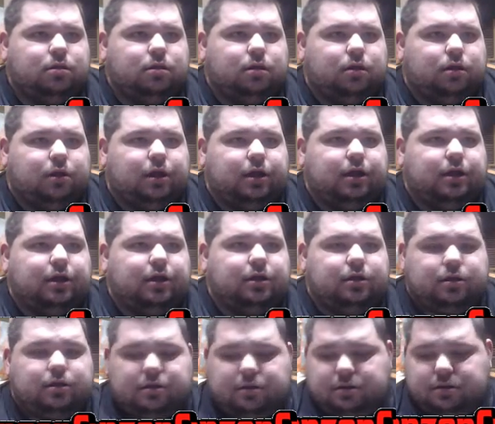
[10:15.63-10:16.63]
Alright.
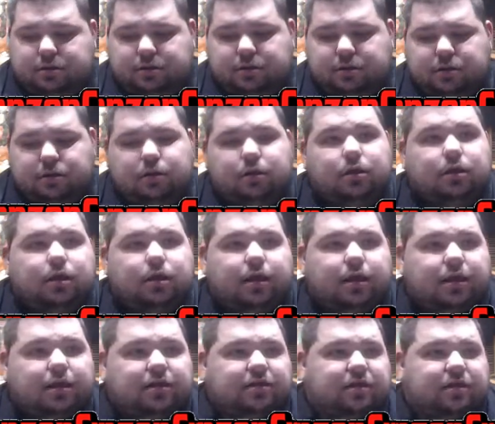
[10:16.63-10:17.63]

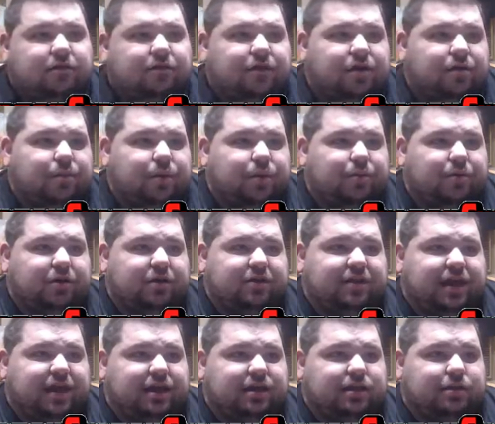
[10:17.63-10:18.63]
See if I remember
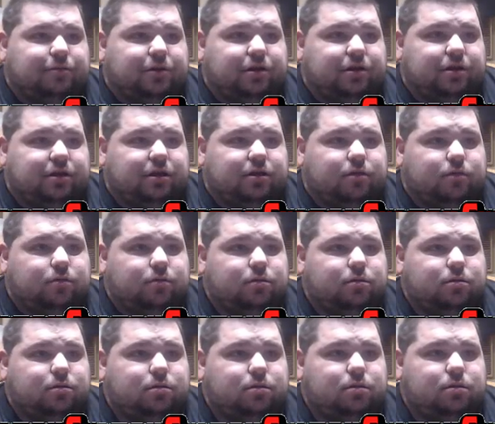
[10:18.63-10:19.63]
exactly where to go.
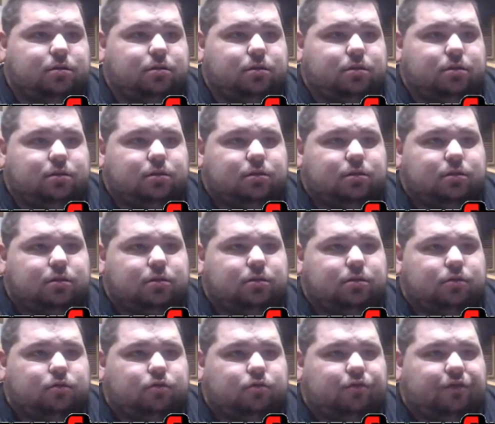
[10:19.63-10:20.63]

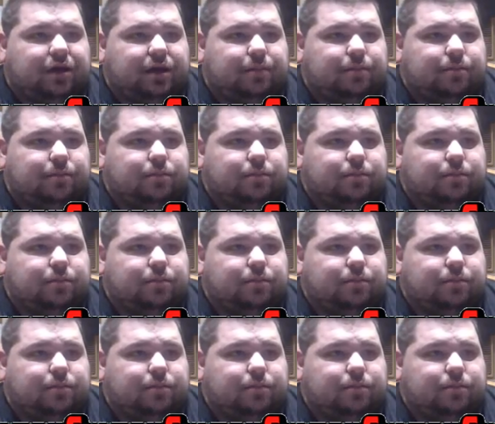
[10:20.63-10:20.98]
Ooh, crap.